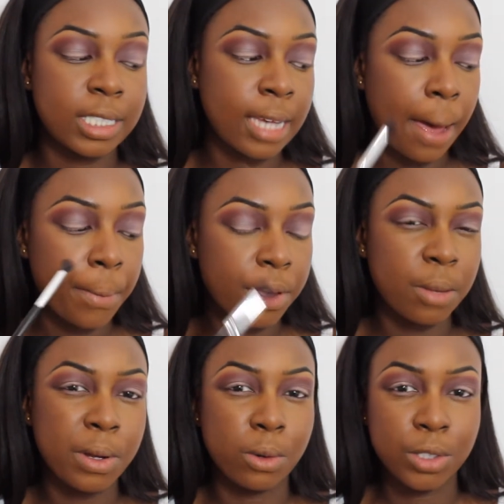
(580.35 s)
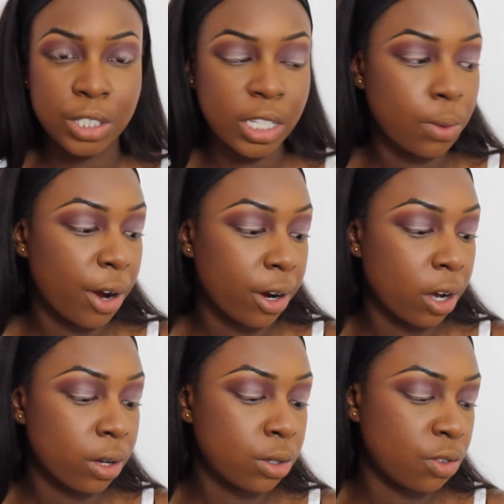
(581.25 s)
tap it in the middle and see where it
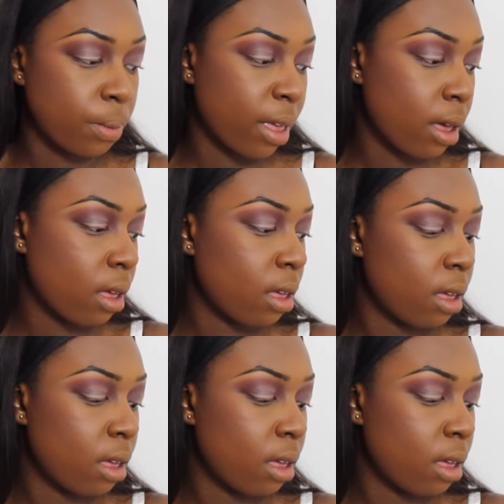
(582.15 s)
goes from there.